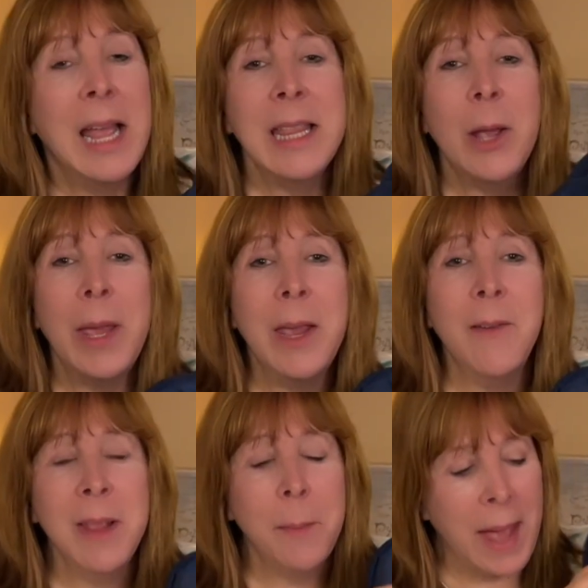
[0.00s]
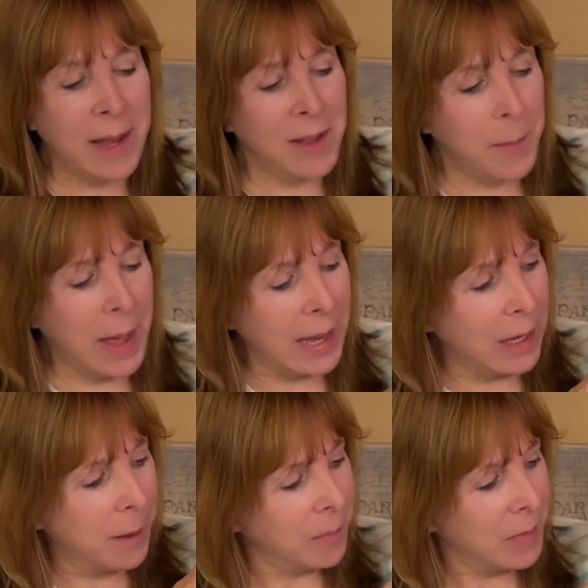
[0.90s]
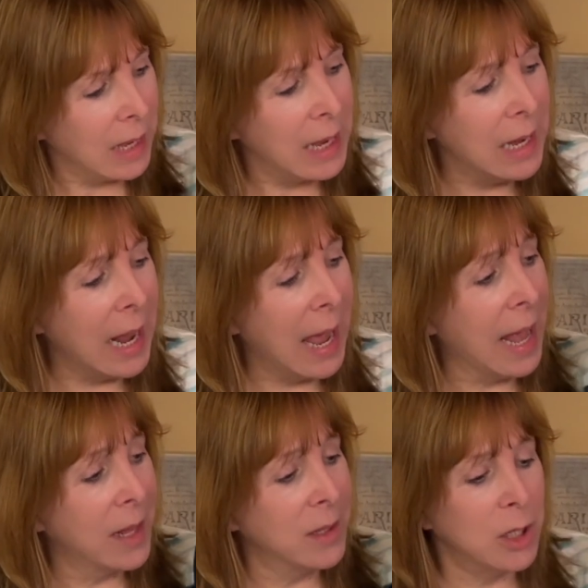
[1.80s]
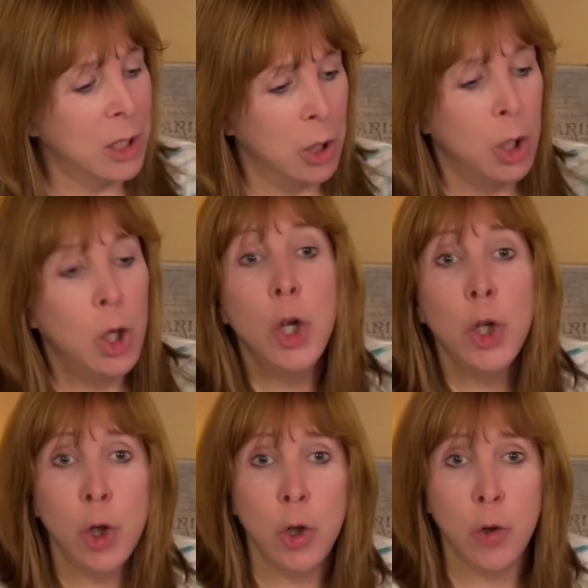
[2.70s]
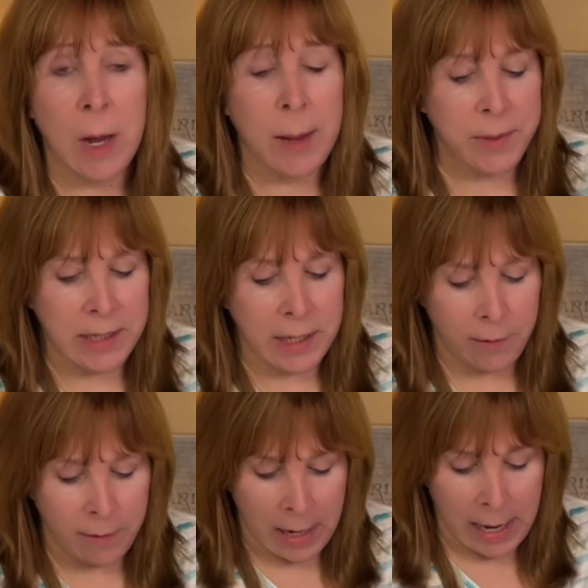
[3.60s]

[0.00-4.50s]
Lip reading: Now here in the back of the bag, it has two straps here,